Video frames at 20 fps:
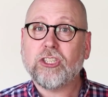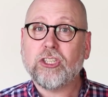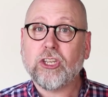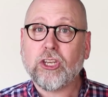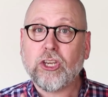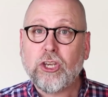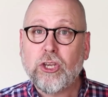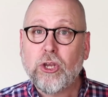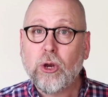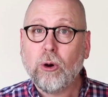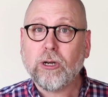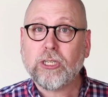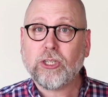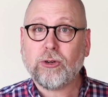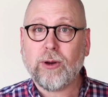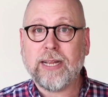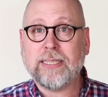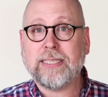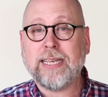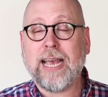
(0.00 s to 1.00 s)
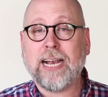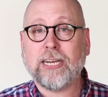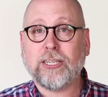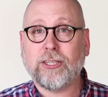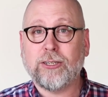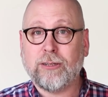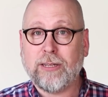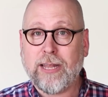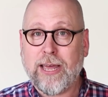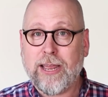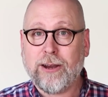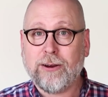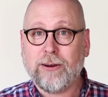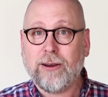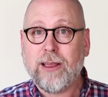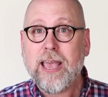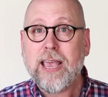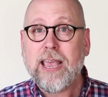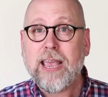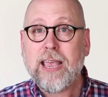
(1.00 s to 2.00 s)
a secure transactional
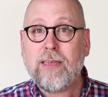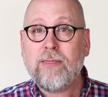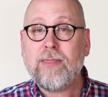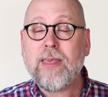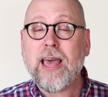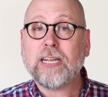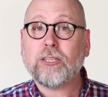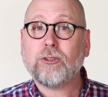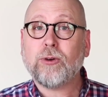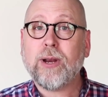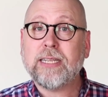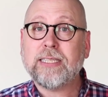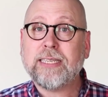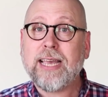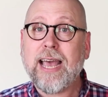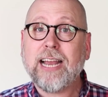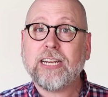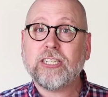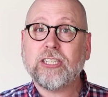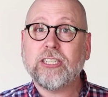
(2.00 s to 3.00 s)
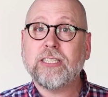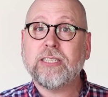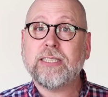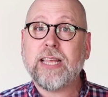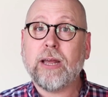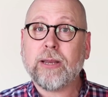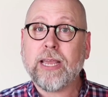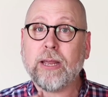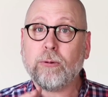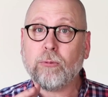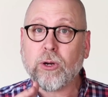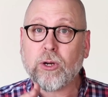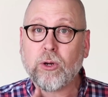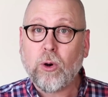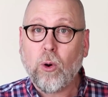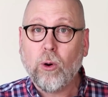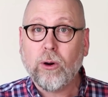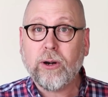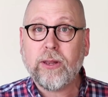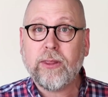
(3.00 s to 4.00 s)
layer in that transactions that get
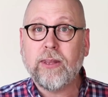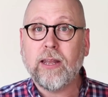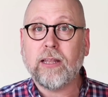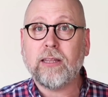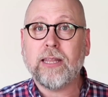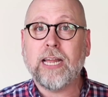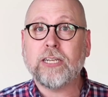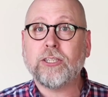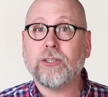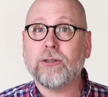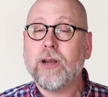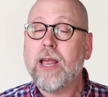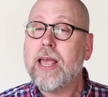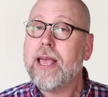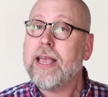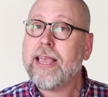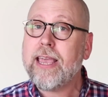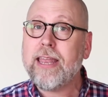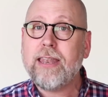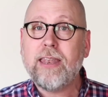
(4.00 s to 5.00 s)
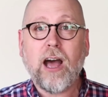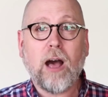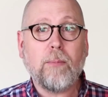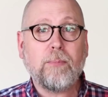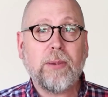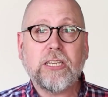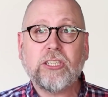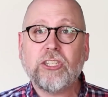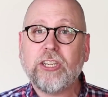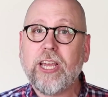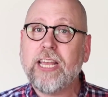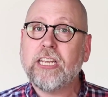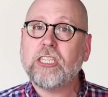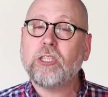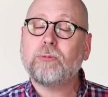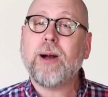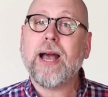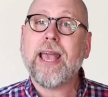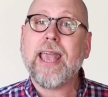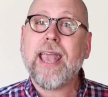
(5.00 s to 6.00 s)
recorded in the ledger cannot be
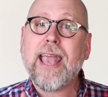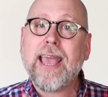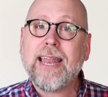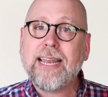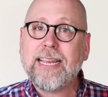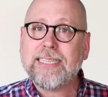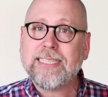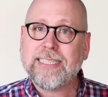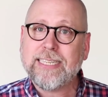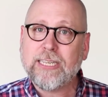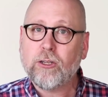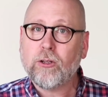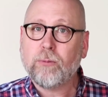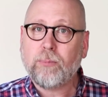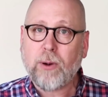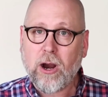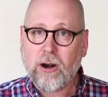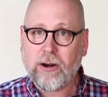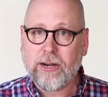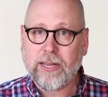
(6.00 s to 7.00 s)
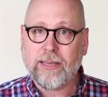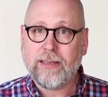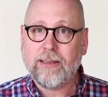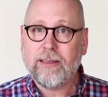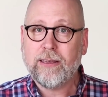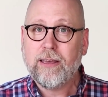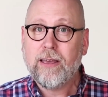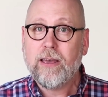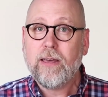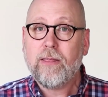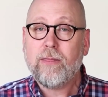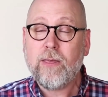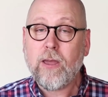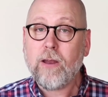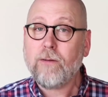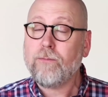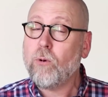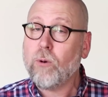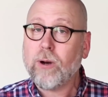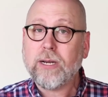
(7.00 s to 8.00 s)
changed by any single party.
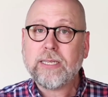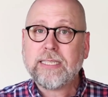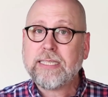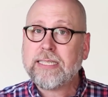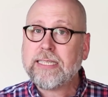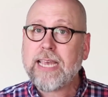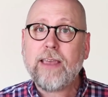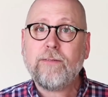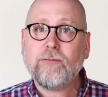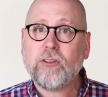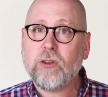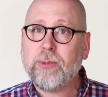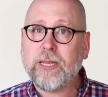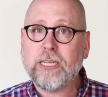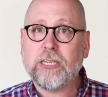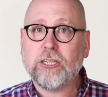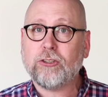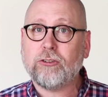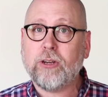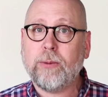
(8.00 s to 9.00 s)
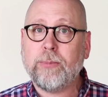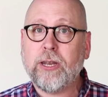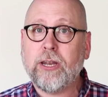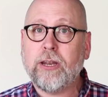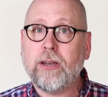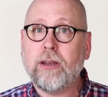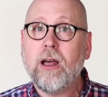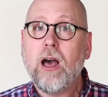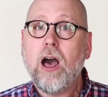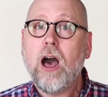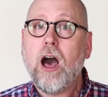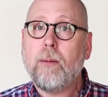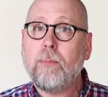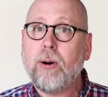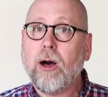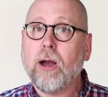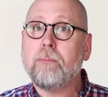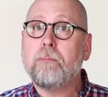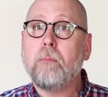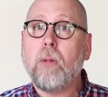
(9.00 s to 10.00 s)
Therefore, it's safe to be distributed
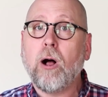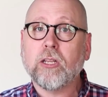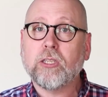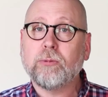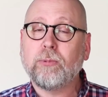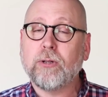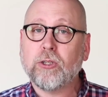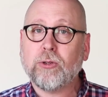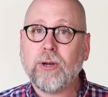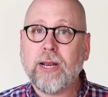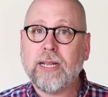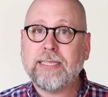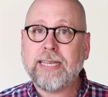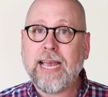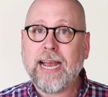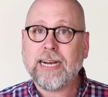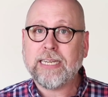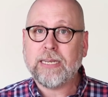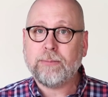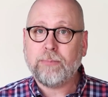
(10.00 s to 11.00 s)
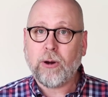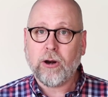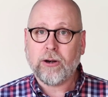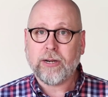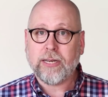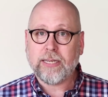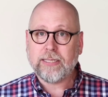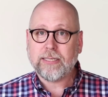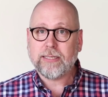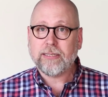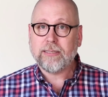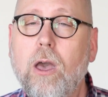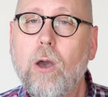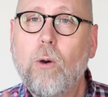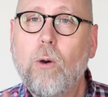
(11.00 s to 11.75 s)
among multiple transacting parties.